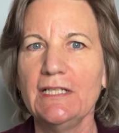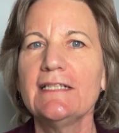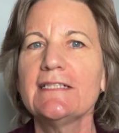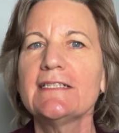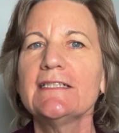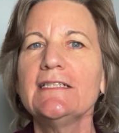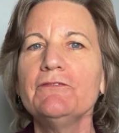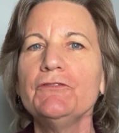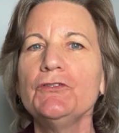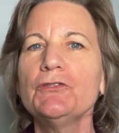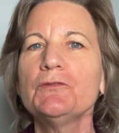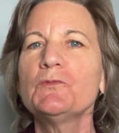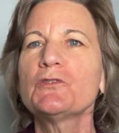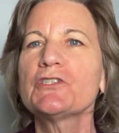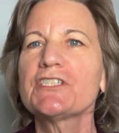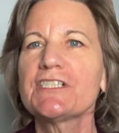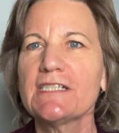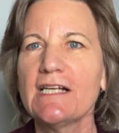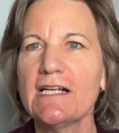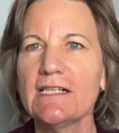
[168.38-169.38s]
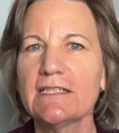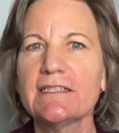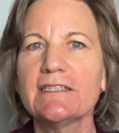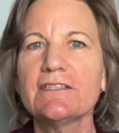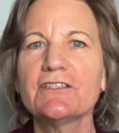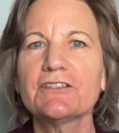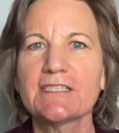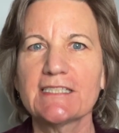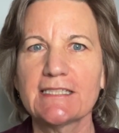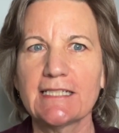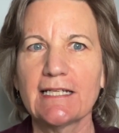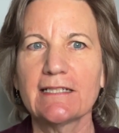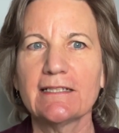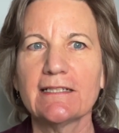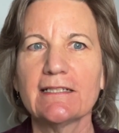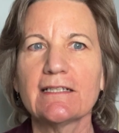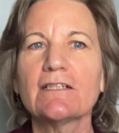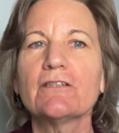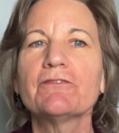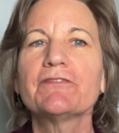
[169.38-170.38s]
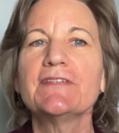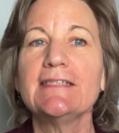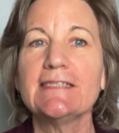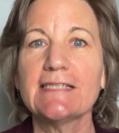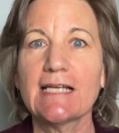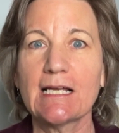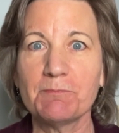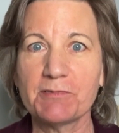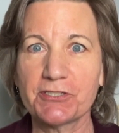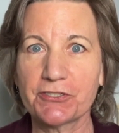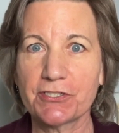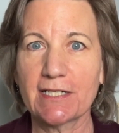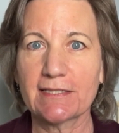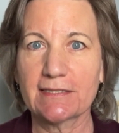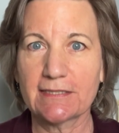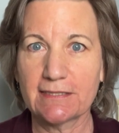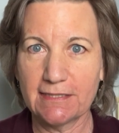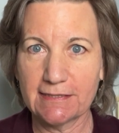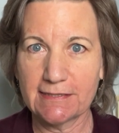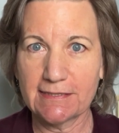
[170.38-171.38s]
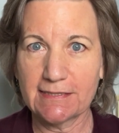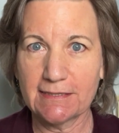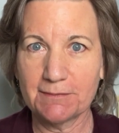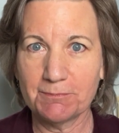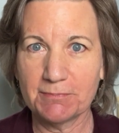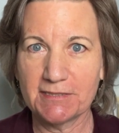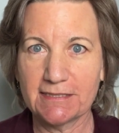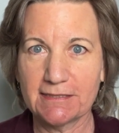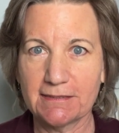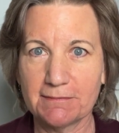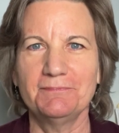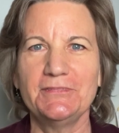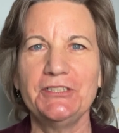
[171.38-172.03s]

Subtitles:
to give you a more solid understanding of these abstract concepts.